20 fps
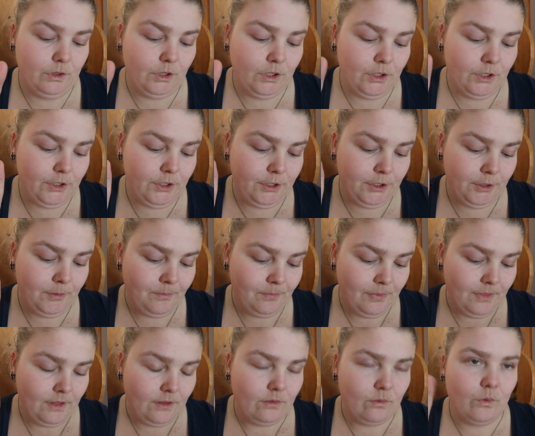learn
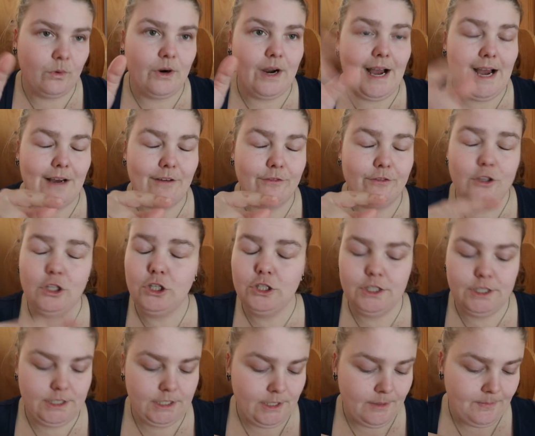or have
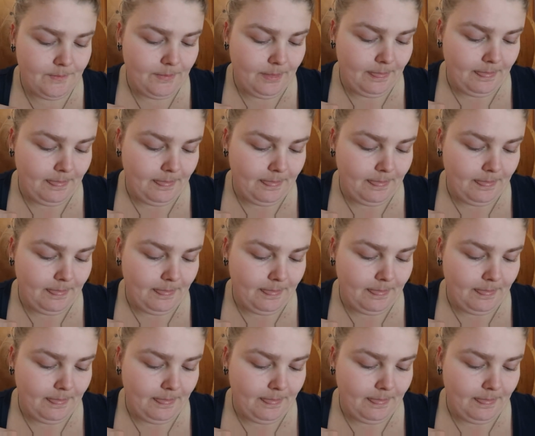learned,